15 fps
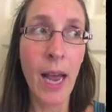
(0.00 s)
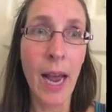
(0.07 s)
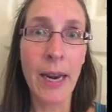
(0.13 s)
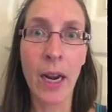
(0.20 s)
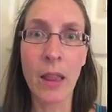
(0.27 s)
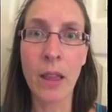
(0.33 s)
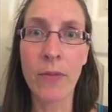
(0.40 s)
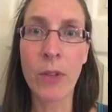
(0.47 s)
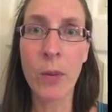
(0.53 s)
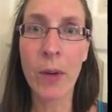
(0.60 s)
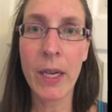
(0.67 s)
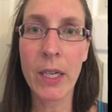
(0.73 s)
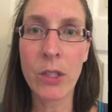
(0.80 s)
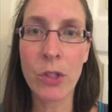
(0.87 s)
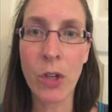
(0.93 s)
and I love the
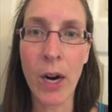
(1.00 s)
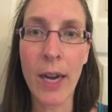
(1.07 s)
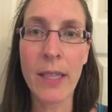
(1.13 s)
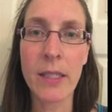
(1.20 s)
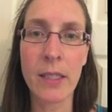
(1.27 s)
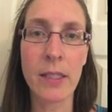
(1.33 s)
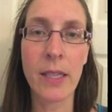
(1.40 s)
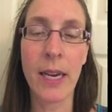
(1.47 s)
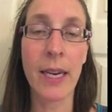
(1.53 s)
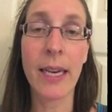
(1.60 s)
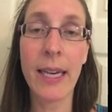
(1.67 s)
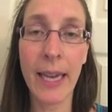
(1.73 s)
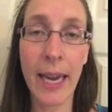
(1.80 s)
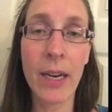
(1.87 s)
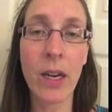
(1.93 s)
way he tries to say
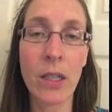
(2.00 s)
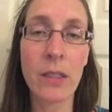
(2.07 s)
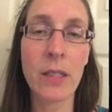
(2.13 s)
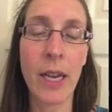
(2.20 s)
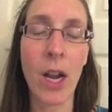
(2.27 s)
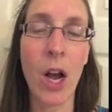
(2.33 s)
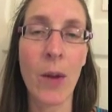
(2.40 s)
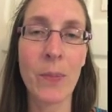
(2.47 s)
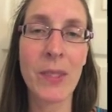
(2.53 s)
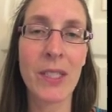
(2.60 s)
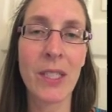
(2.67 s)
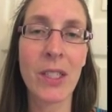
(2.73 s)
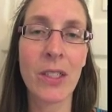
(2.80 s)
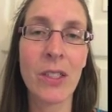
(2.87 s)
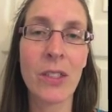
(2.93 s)
he cannot say
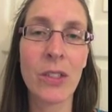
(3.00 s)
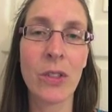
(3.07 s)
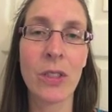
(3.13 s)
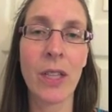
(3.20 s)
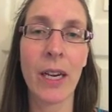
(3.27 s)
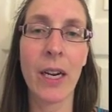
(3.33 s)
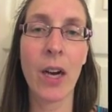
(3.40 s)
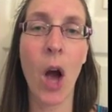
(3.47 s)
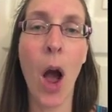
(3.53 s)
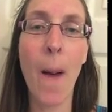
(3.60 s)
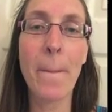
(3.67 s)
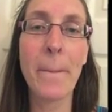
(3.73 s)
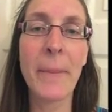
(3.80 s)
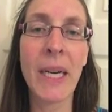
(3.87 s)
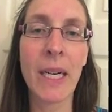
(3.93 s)
obstacles, so it's like an
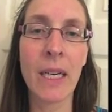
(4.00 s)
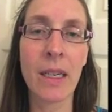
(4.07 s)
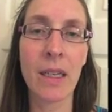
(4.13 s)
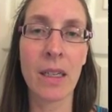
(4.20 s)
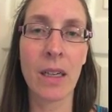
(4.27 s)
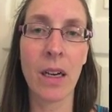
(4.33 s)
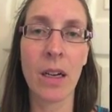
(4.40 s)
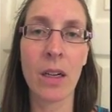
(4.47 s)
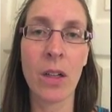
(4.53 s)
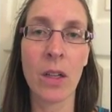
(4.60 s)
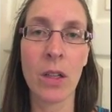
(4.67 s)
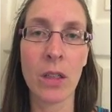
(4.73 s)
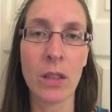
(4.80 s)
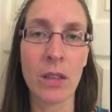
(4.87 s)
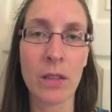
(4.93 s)

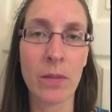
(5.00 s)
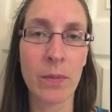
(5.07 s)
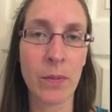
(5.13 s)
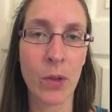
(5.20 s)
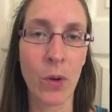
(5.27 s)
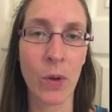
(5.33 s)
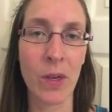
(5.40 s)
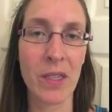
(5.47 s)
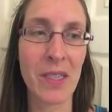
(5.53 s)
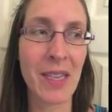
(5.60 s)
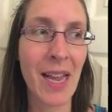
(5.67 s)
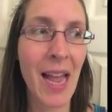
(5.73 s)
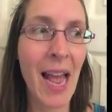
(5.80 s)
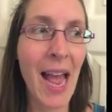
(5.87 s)
obstacle course.